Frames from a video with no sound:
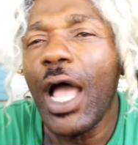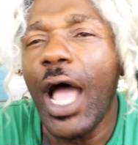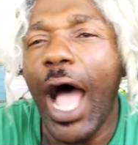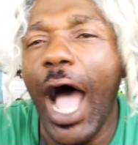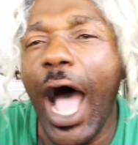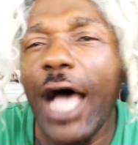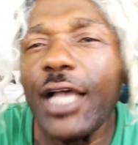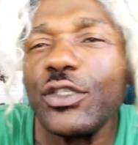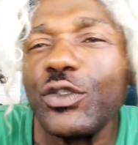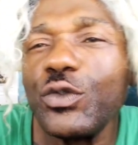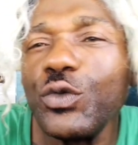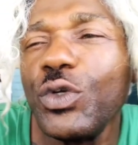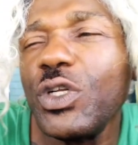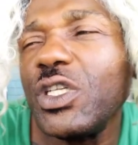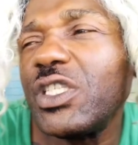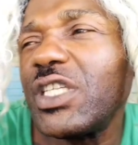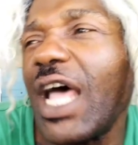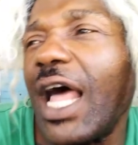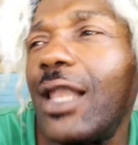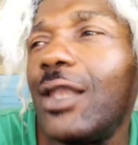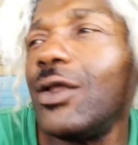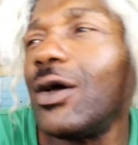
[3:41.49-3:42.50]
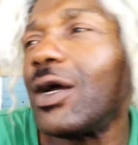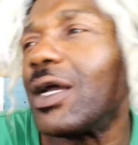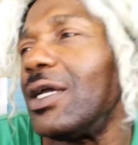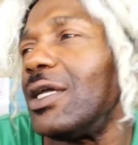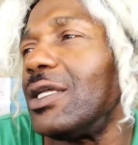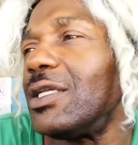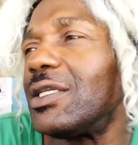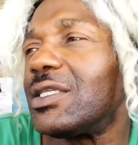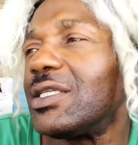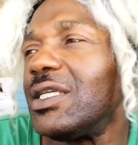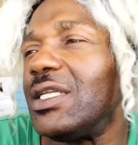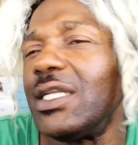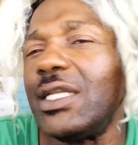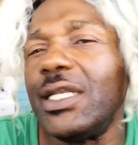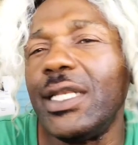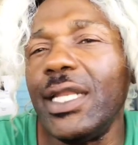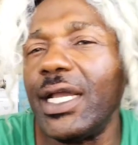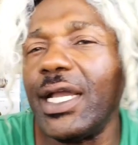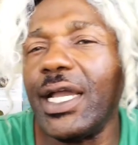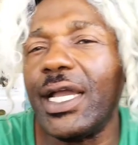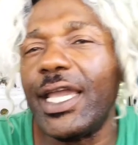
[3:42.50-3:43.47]
As soon as I look and see the
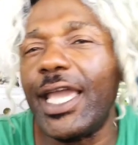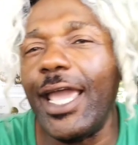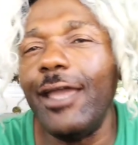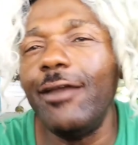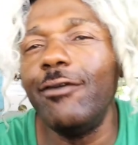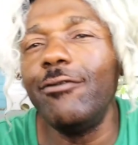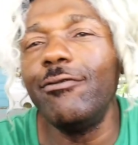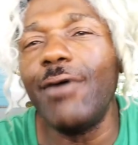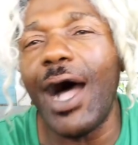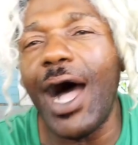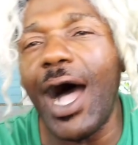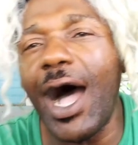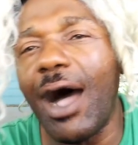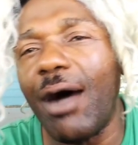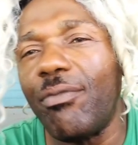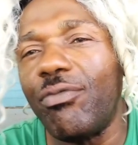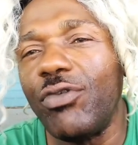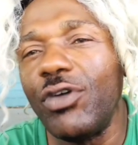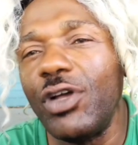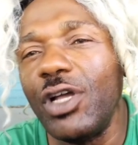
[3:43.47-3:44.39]
nigga getting robbed,